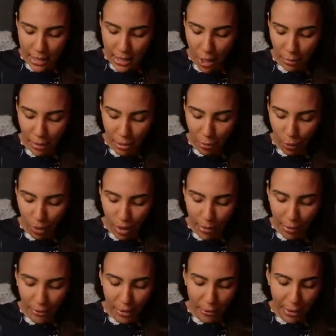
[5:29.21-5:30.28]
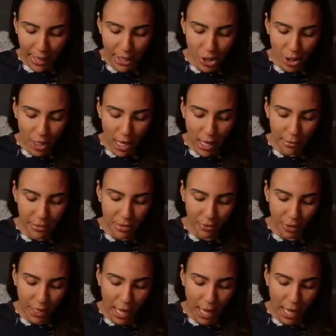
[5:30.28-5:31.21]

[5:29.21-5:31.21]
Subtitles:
Tell me more about the Page of Cups for